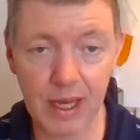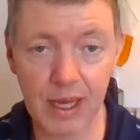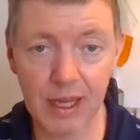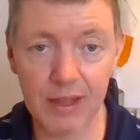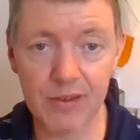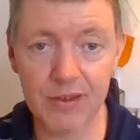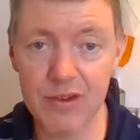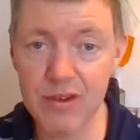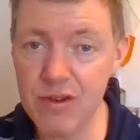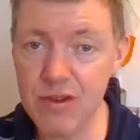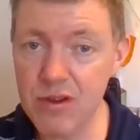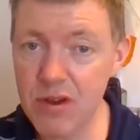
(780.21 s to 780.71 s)

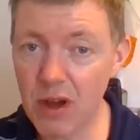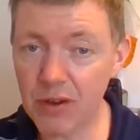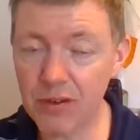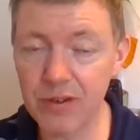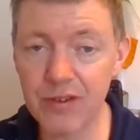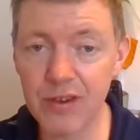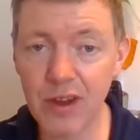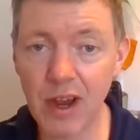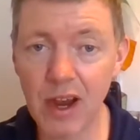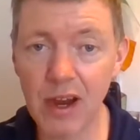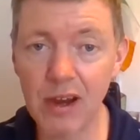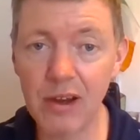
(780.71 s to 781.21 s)
It's not
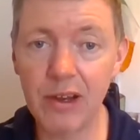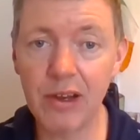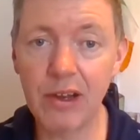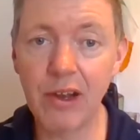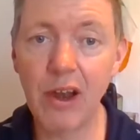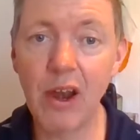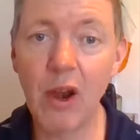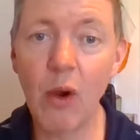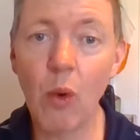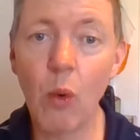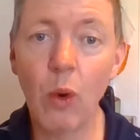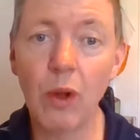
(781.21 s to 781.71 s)
entirely
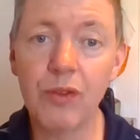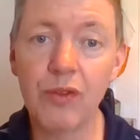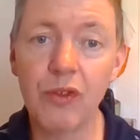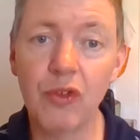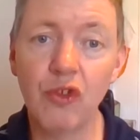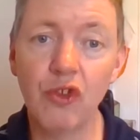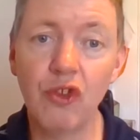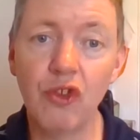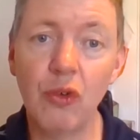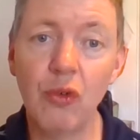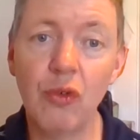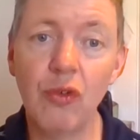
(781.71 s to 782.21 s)
clear what
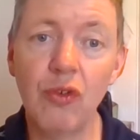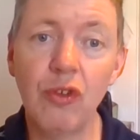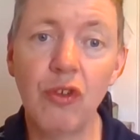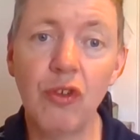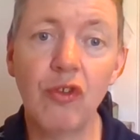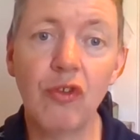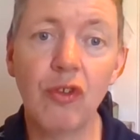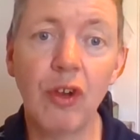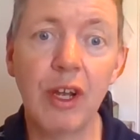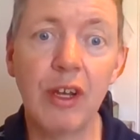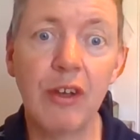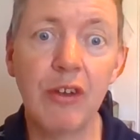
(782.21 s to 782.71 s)
the student
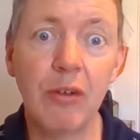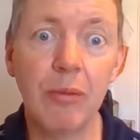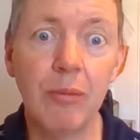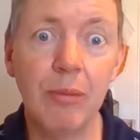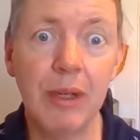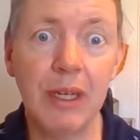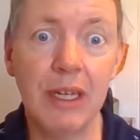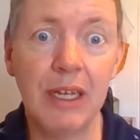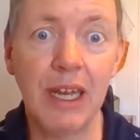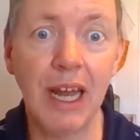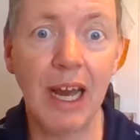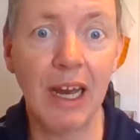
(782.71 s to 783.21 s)
is trying to
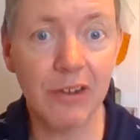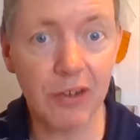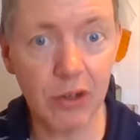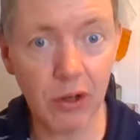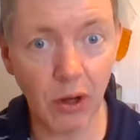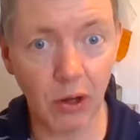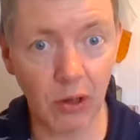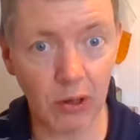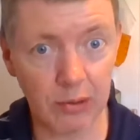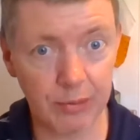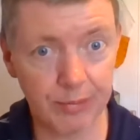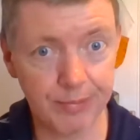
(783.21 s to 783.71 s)
mean at
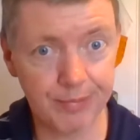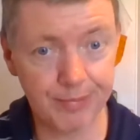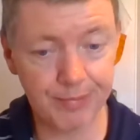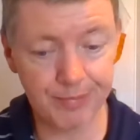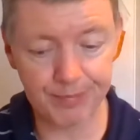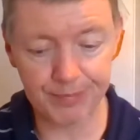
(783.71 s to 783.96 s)
all.